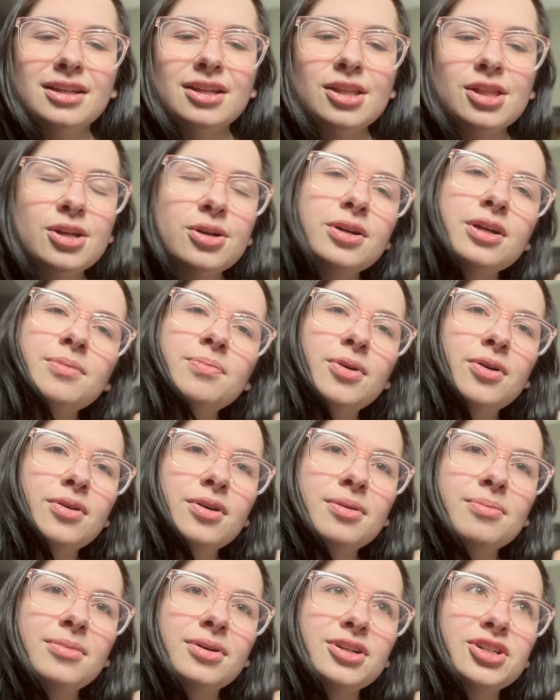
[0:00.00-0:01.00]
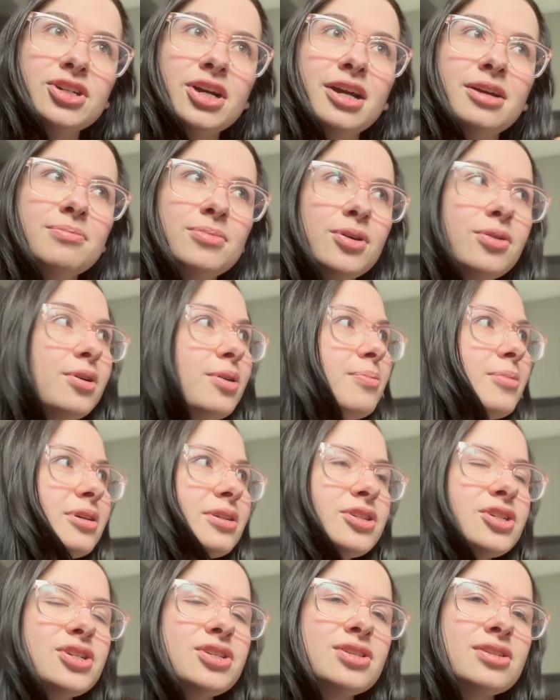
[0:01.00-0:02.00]
30 giant Pokemon
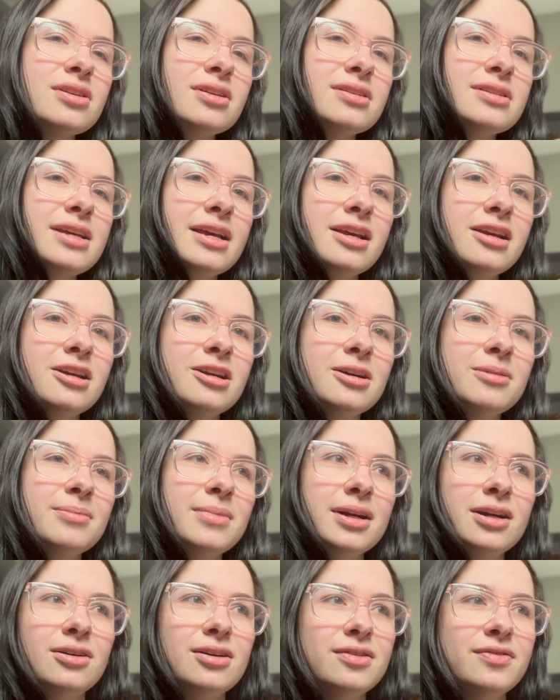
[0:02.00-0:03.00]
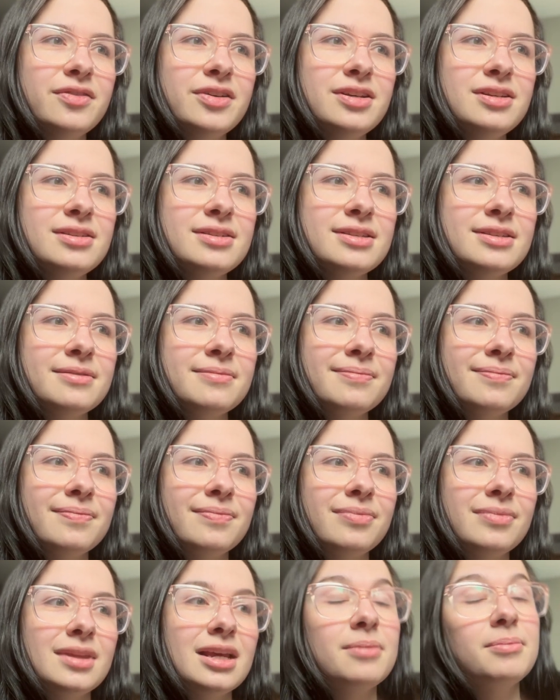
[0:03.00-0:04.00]
just taking up my office.
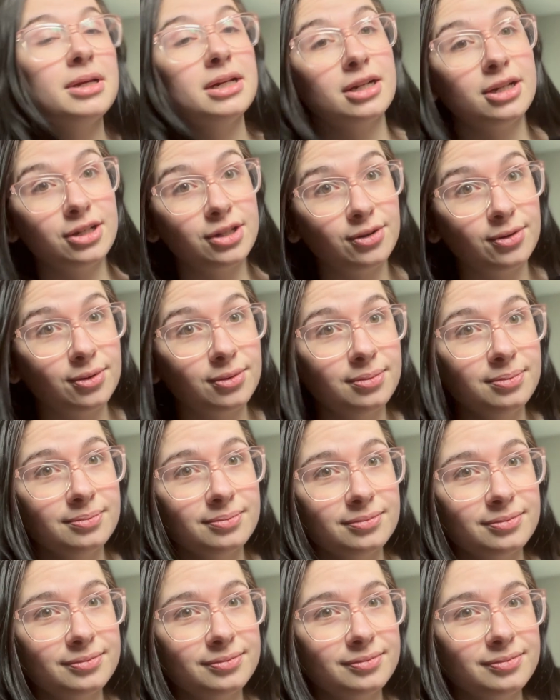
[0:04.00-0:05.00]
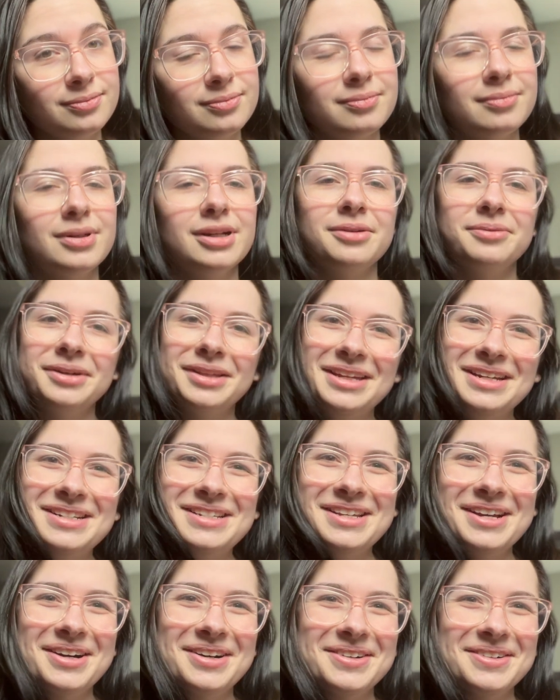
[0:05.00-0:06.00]
I mean, I do, but I really
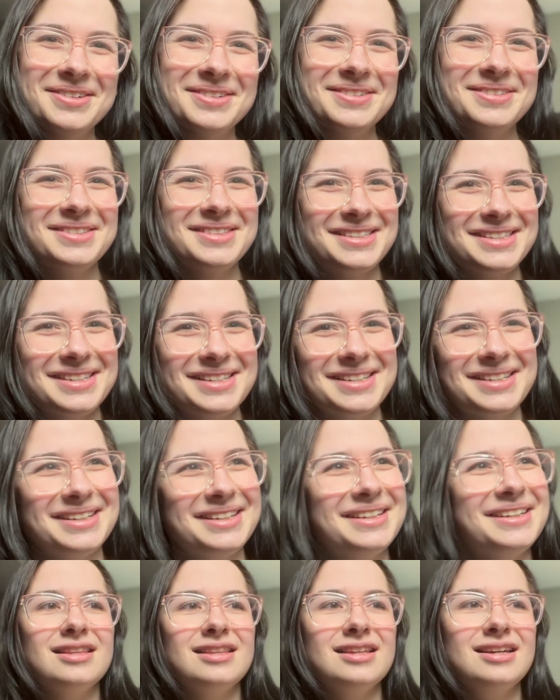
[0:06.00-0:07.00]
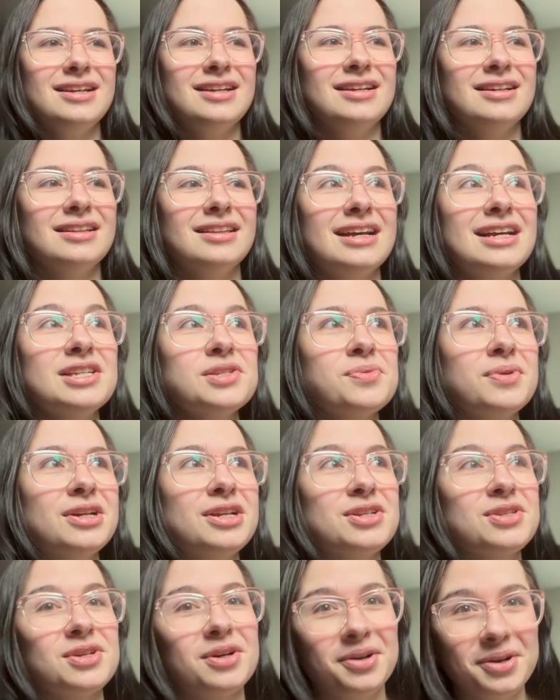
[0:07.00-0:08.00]
don't. The last one
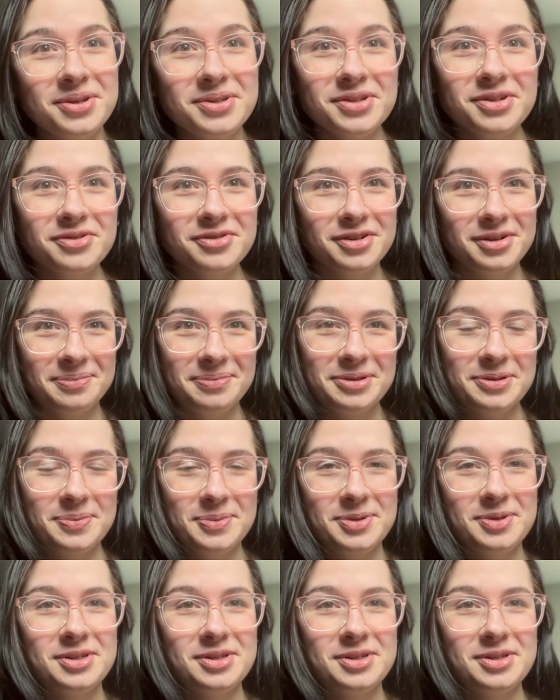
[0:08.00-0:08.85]
is also from